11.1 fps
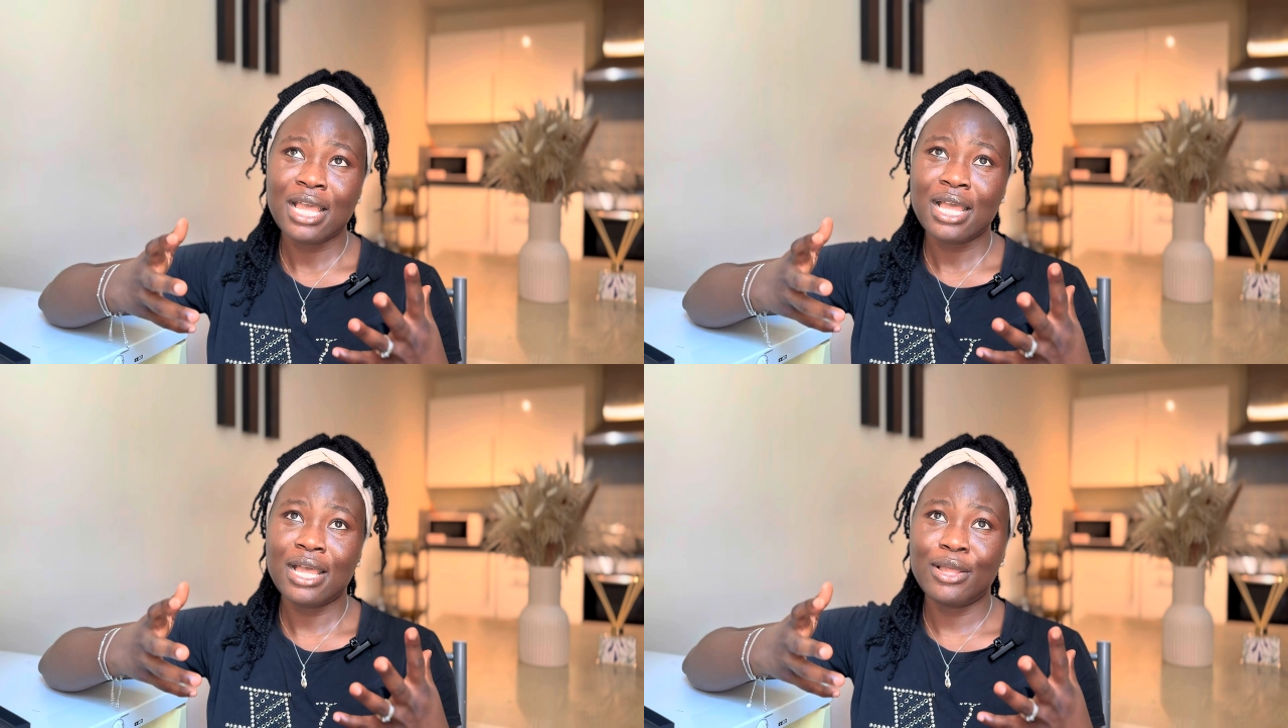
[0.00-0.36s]

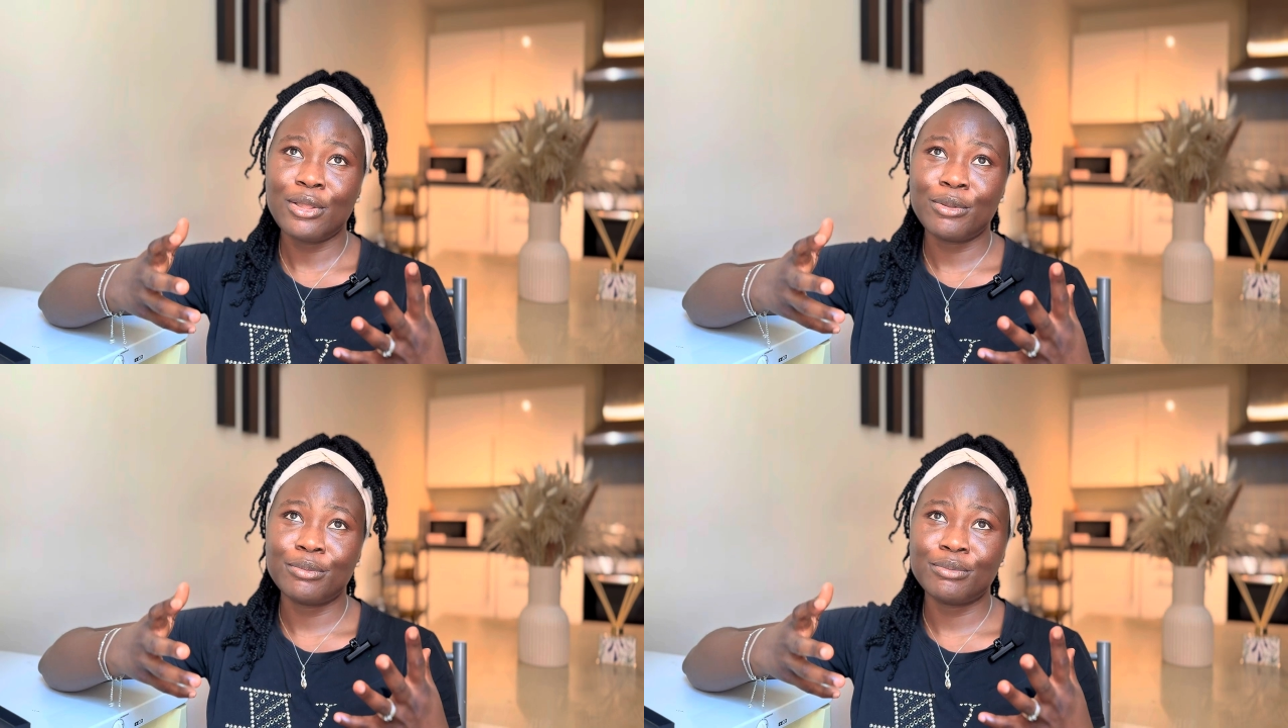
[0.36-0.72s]

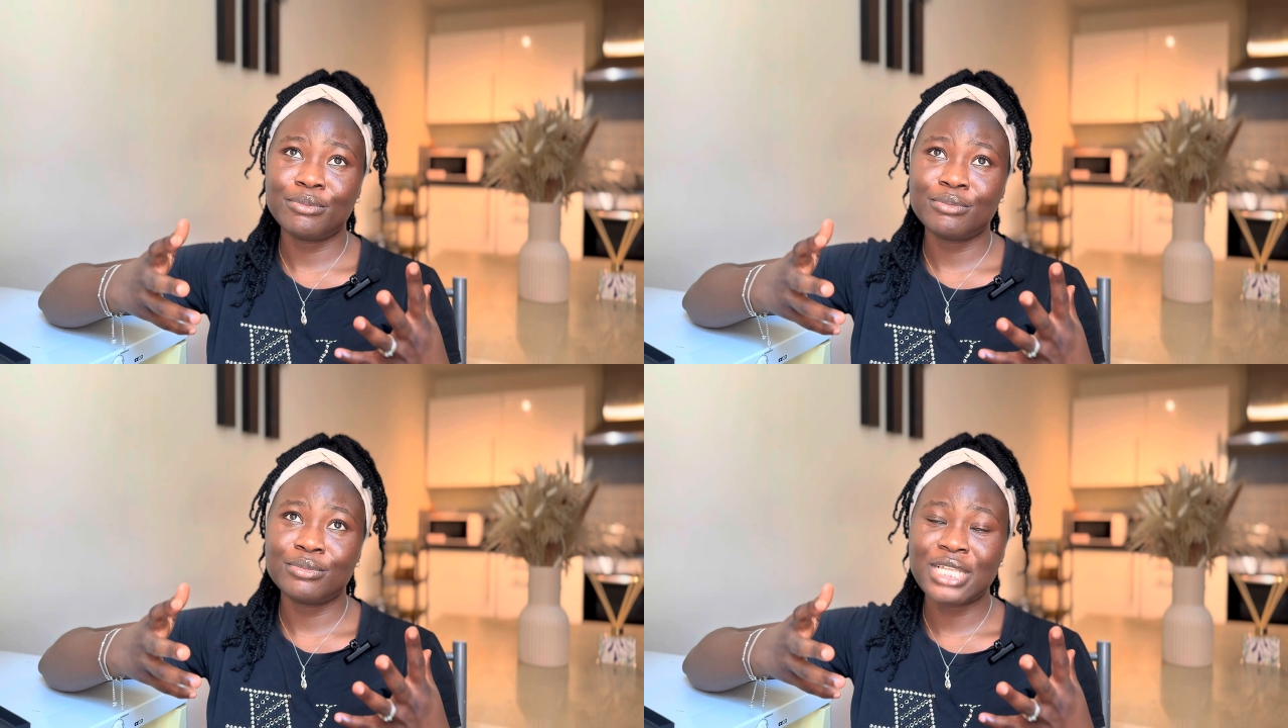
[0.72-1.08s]

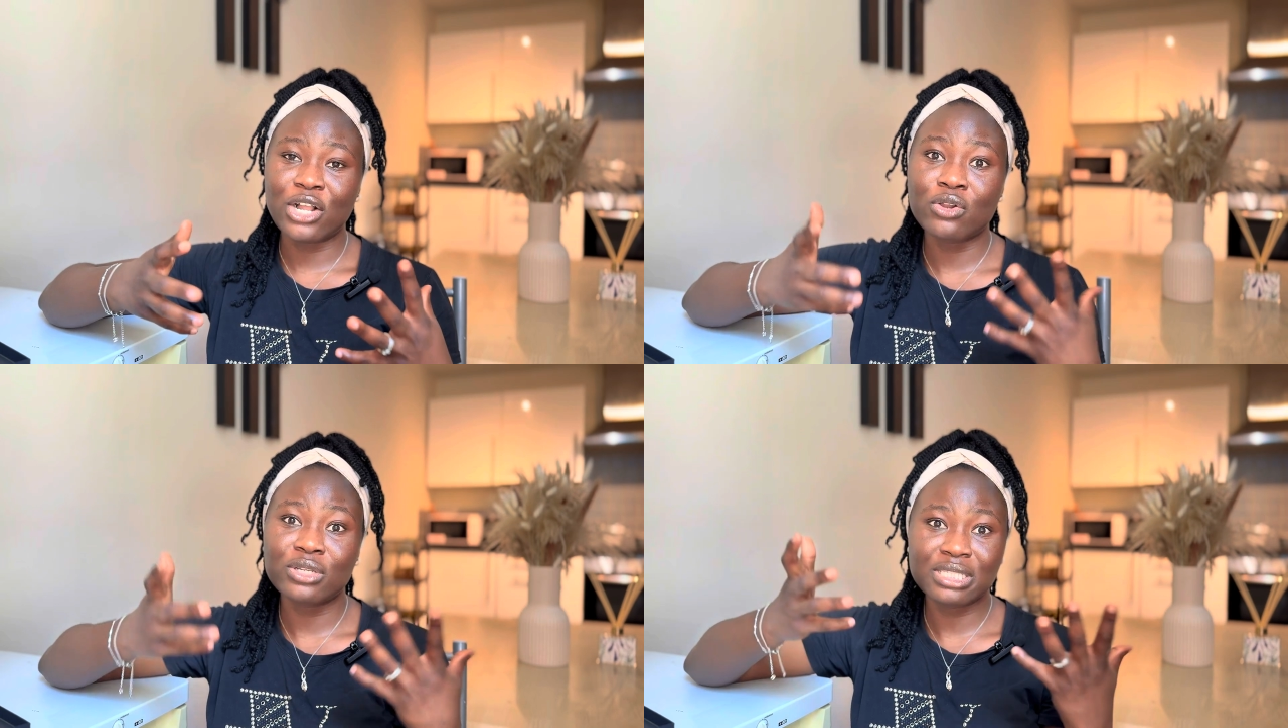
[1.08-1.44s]
they are
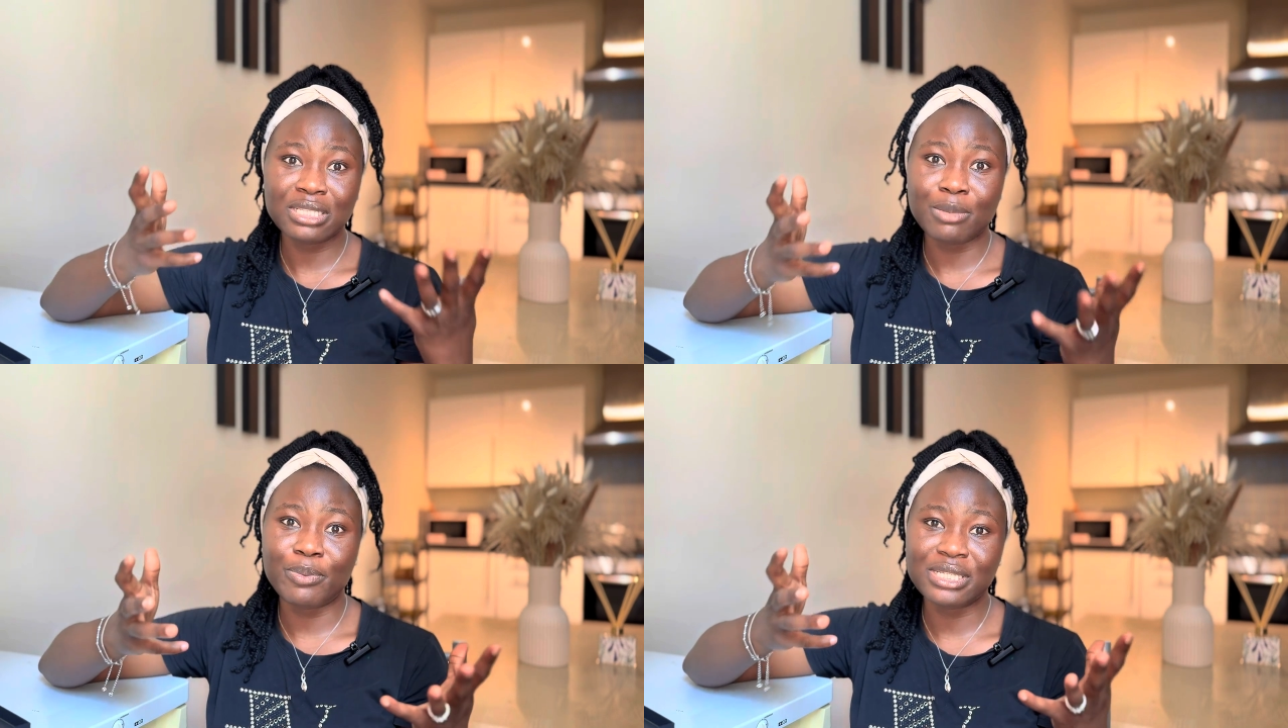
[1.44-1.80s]

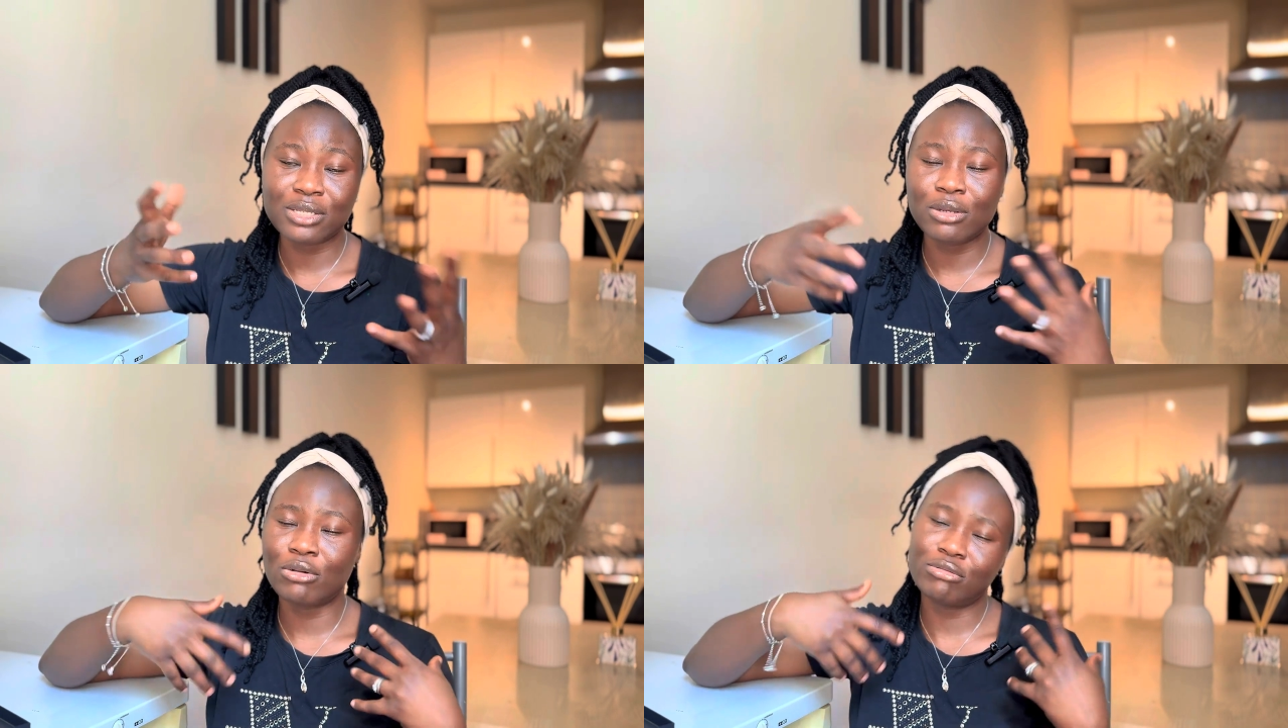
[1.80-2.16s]
crossing the
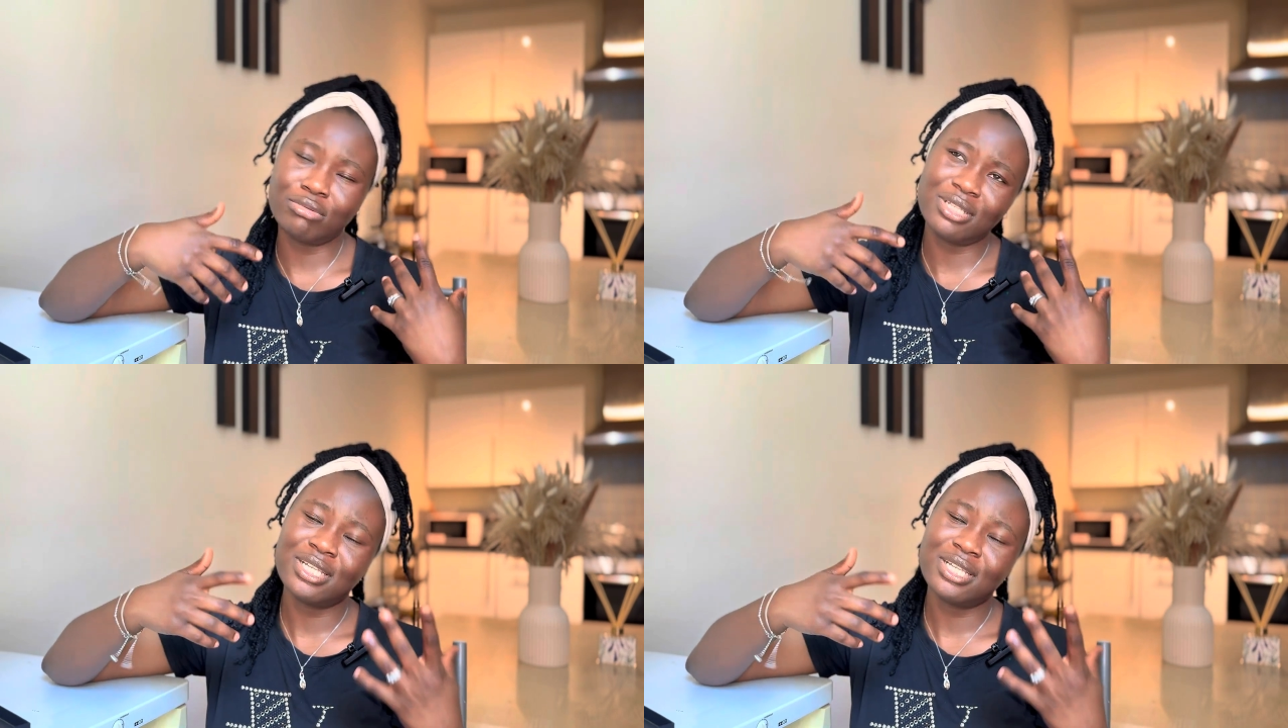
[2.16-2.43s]
person, or